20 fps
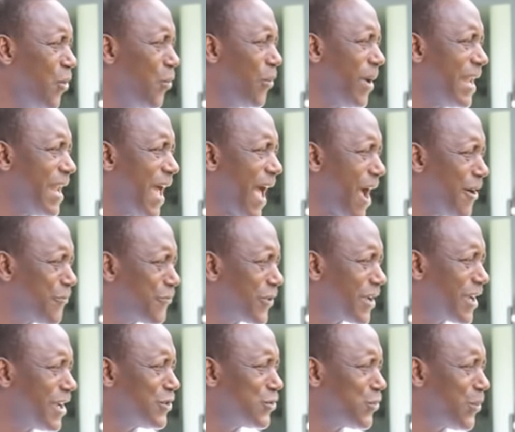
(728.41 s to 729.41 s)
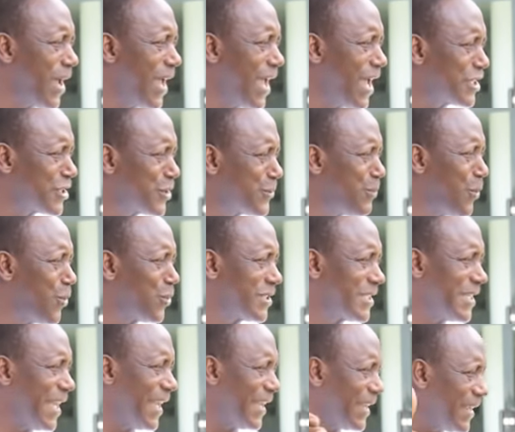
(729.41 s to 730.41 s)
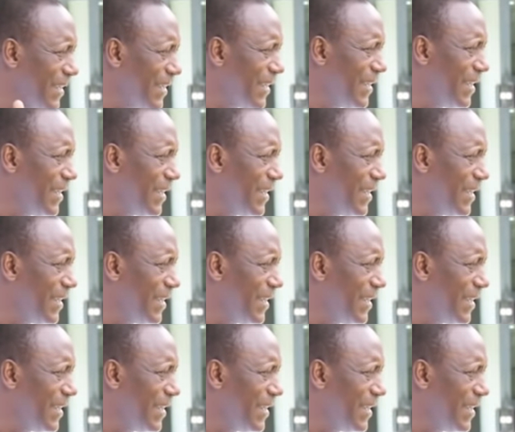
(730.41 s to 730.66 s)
when Africans were exporting